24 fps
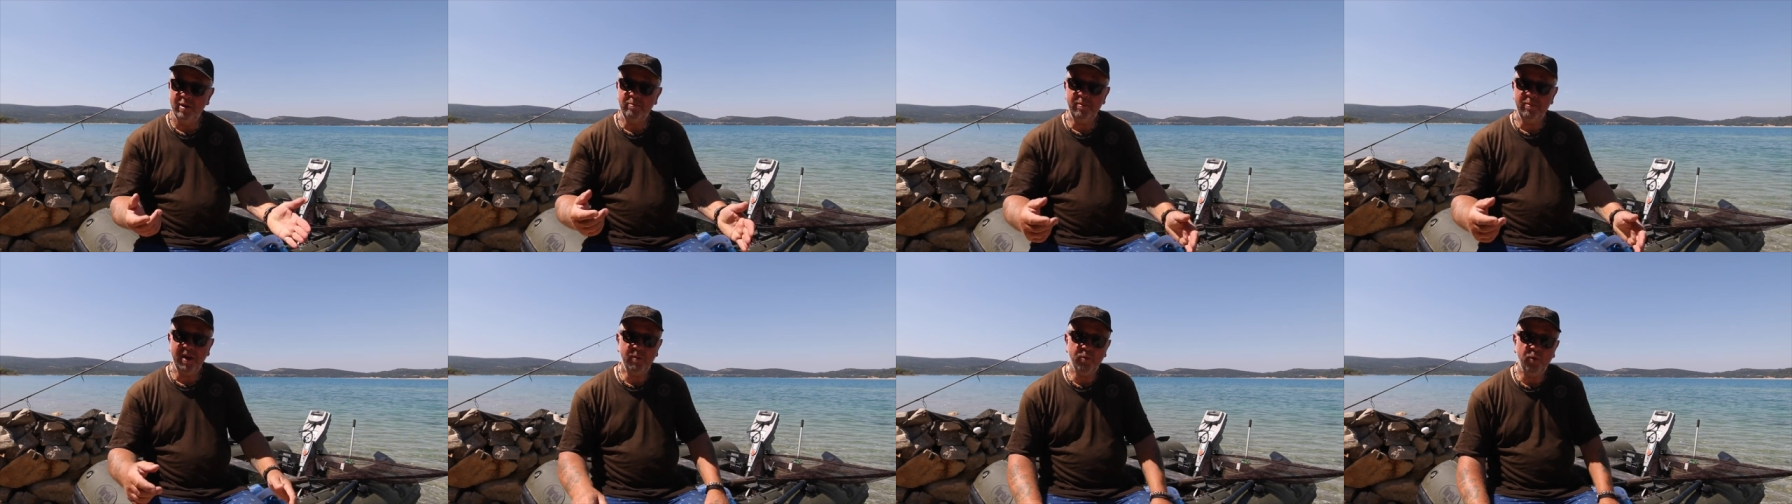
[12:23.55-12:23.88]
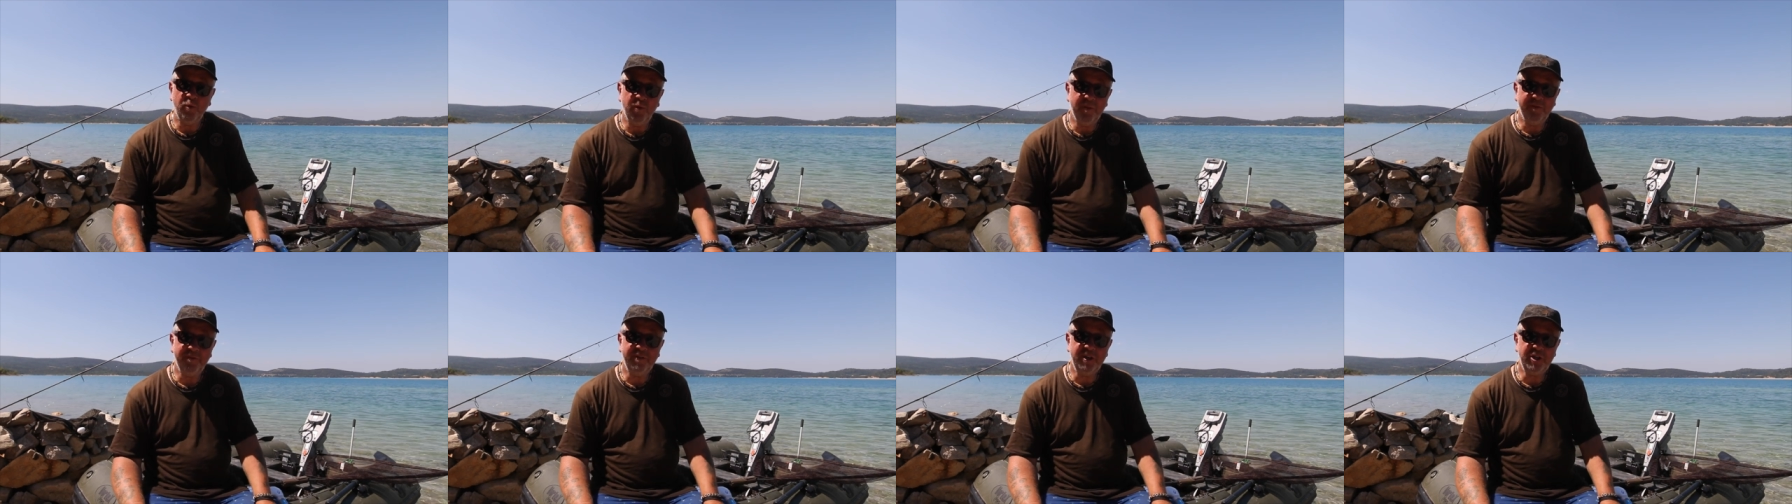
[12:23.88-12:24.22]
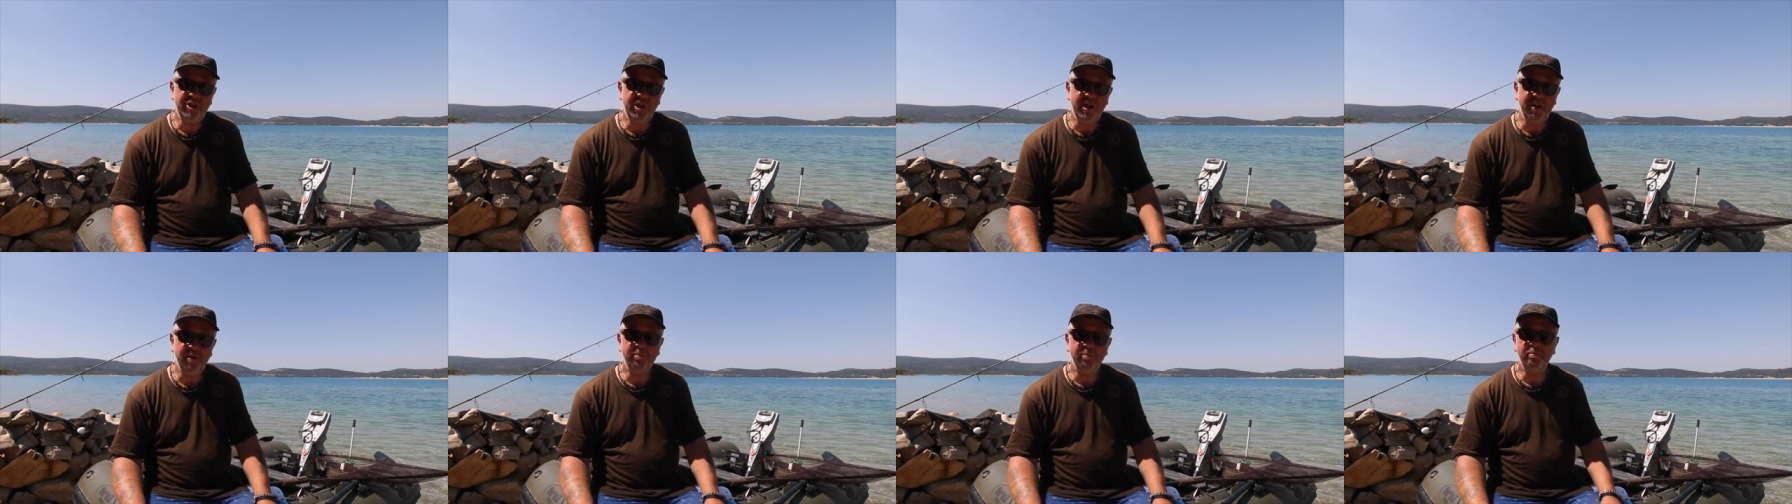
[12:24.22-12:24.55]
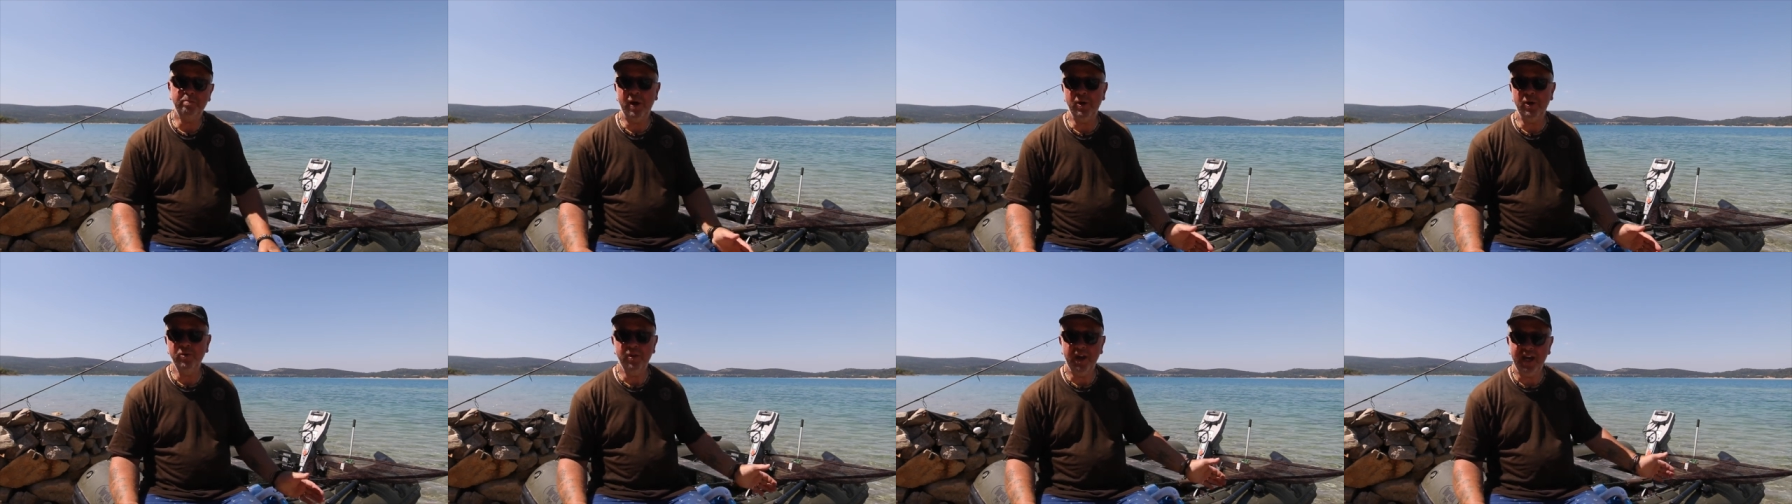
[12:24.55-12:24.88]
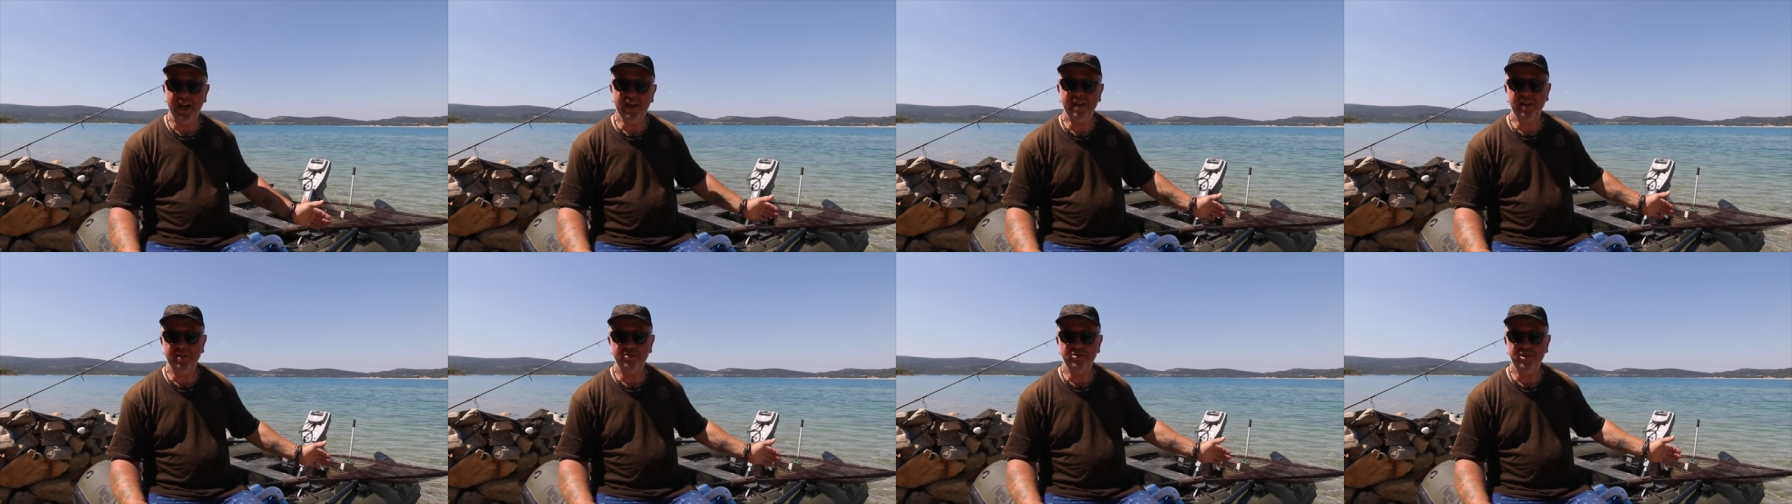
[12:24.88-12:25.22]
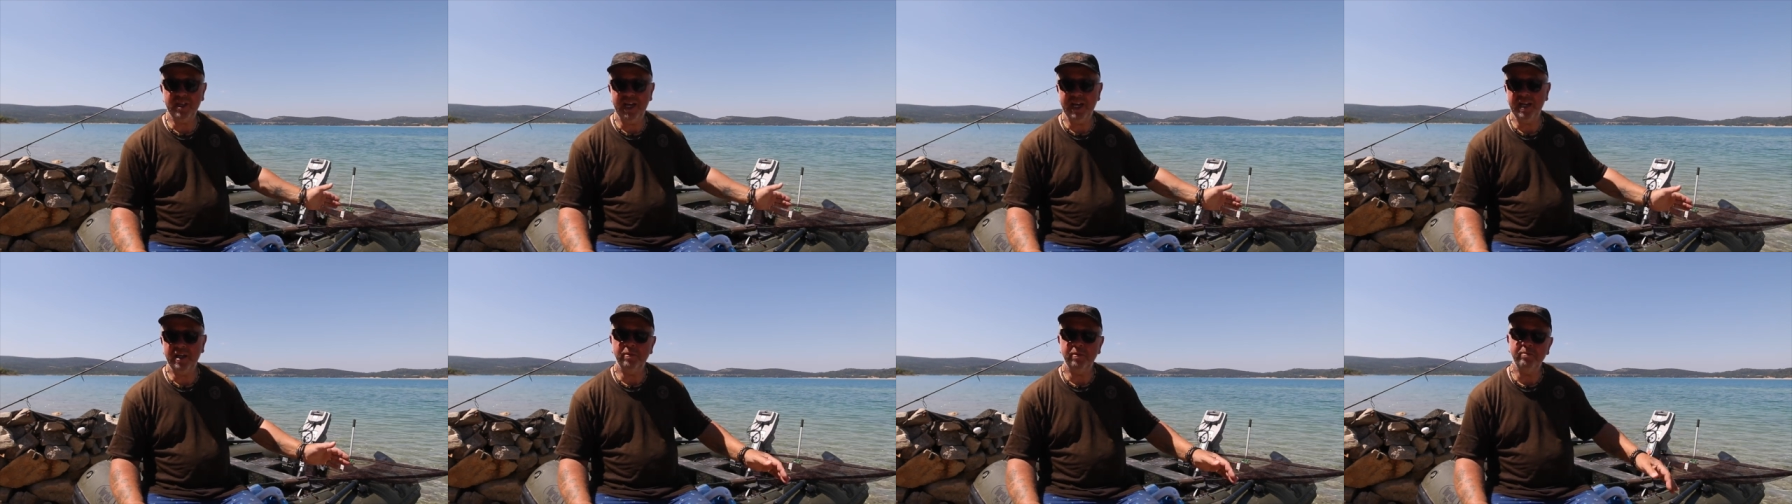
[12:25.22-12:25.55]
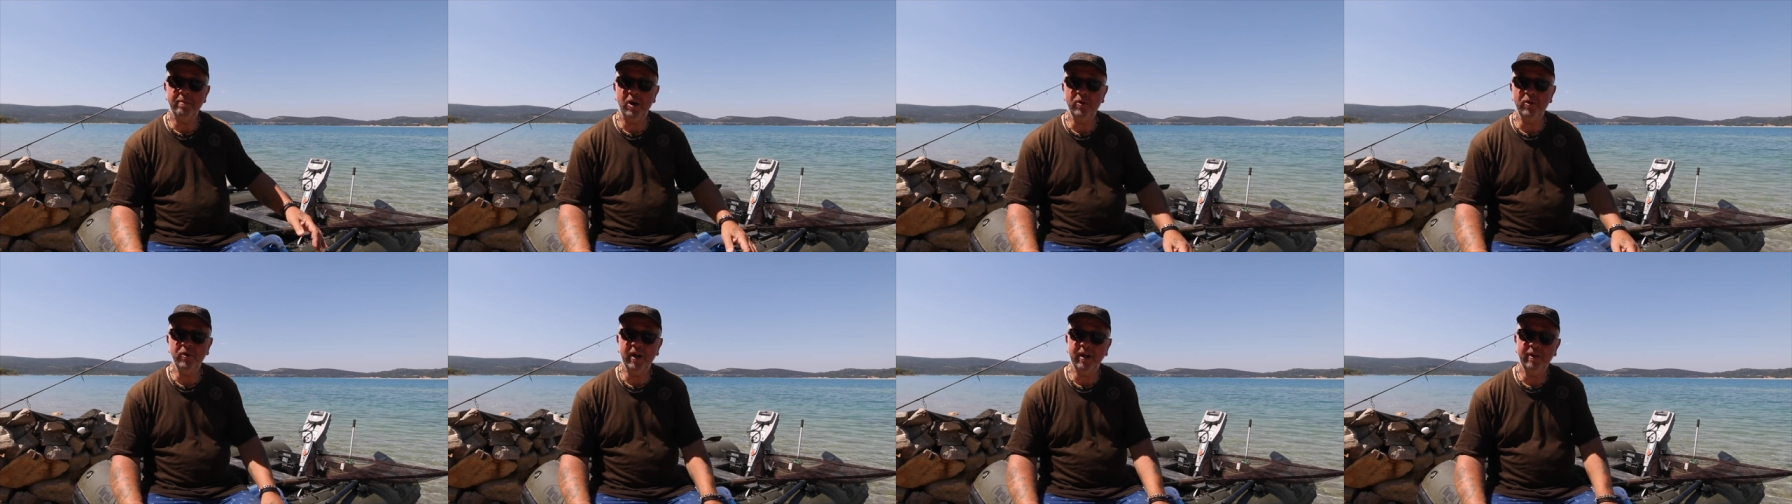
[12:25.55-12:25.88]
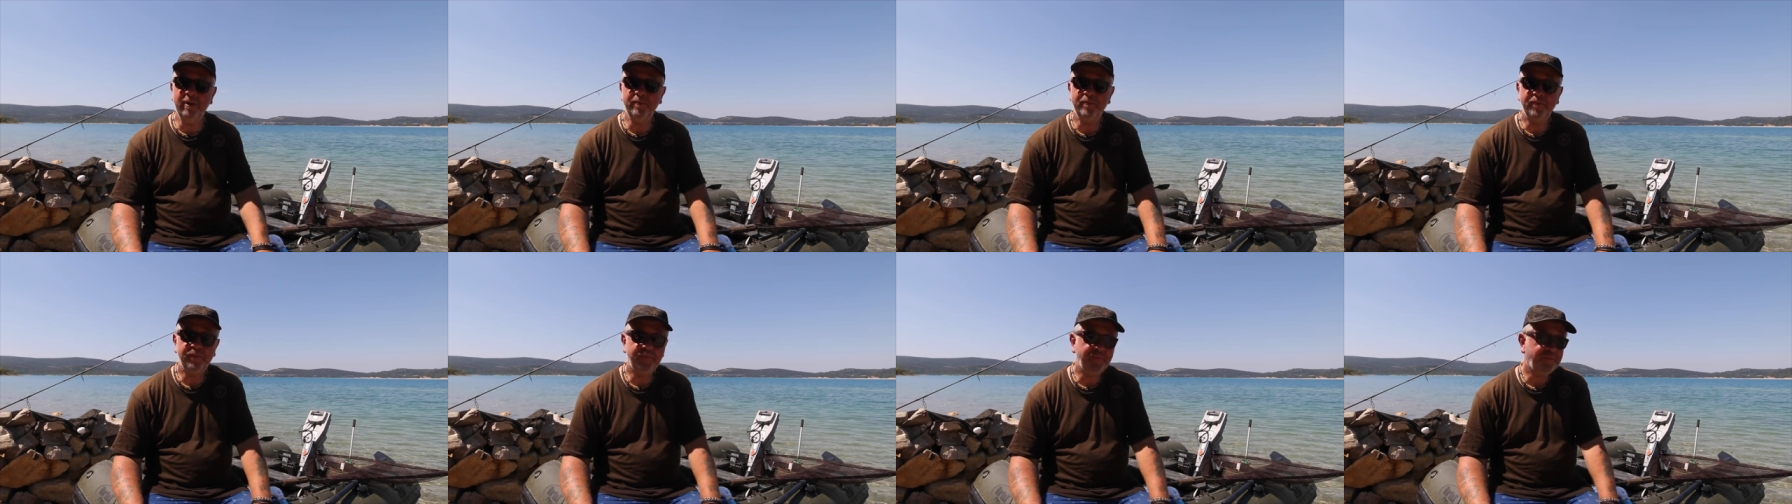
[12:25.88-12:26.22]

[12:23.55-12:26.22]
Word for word: big water fishing. Boat, echo sounder, motor.